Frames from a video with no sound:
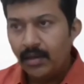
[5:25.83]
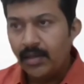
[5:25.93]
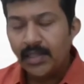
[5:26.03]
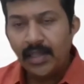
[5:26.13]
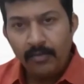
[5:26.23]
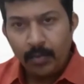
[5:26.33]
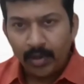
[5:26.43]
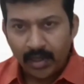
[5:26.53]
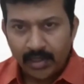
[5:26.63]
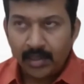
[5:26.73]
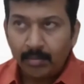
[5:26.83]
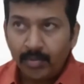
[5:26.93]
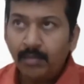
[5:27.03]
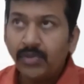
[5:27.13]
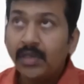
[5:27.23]
self-protection.
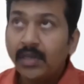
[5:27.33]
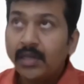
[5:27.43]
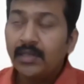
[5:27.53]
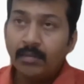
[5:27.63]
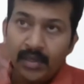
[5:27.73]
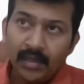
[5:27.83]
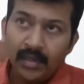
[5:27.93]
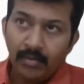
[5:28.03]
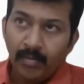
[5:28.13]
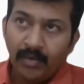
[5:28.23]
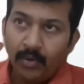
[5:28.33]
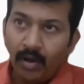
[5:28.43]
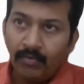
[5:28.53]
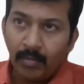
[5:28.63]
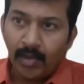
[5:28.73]
Sometimes something may
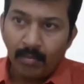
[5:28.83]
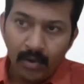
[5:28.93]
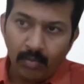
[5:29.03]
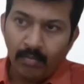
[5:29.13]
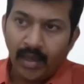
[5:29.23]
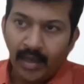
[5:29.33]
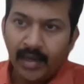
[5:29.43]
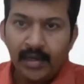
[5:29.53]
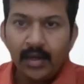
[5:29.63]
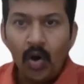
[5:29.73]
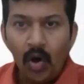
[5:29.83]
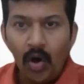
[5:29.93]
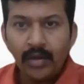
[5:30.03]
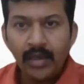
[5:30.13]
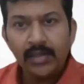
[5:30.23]
fall from above, behind,
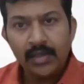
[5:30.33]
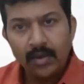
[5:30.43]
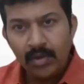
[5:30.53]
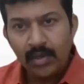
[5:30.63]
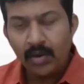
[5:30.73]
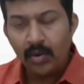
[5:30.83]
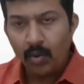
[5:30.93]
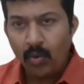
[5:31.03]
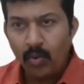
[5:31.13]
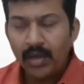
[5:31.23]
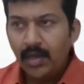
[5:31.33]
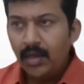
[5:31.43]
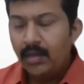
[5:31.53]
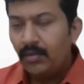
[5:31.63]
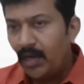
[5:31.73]
honking sound in the road.
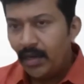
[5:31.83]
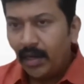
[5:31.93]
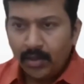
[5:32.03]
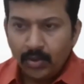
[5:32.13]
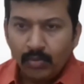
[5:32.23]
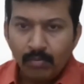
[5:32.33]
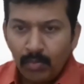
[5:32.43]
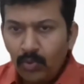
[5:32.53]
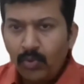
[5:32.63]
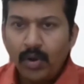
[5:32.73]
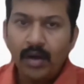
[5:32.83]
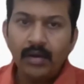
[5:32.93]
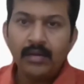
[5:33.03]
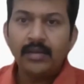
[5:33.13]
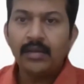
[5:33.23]
We tend to move
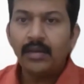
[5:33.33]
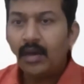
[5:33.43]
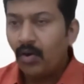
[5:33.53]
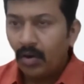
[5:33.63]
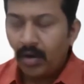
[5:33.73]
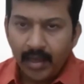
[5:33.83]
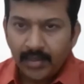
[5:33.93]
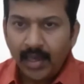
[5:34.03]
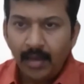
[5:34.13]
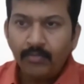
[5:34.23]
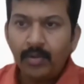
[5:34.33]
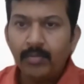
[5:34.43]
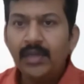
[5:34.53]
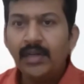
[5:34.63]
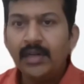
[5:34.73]
or escape from
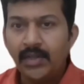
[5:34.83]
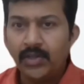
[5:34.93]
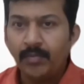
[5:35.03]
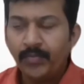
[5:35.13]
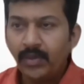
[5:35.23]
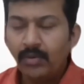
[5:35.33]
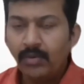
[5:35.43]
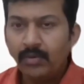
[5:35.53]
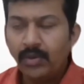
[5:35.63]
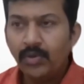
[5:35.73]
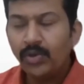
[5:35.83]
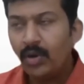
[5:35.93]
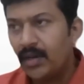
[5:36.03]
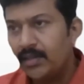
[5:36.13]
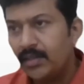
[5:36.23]
the danger. So you should
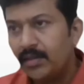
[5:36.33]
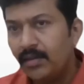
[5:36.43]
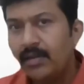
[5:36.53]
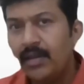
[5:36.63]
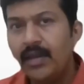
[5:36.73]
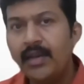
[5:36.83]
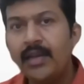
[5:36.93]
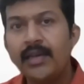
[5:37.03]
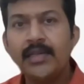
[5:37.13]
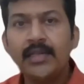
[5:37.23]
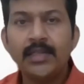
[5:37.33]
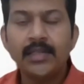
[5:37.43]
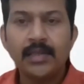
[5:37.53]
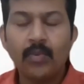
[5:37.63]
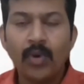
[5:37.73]
not consider hearing
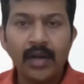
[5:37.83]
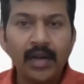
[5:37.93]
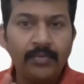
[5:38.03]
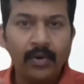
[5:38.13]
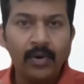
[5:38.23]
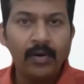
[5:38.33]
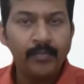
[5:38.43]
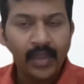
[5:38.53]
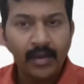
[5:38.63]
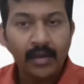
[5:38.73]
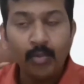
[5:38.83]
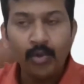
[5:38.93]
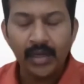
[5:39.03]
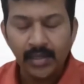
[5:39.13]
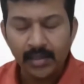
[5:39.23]
is only for
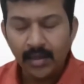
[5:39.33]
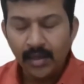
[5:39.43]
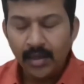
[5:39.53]
communication.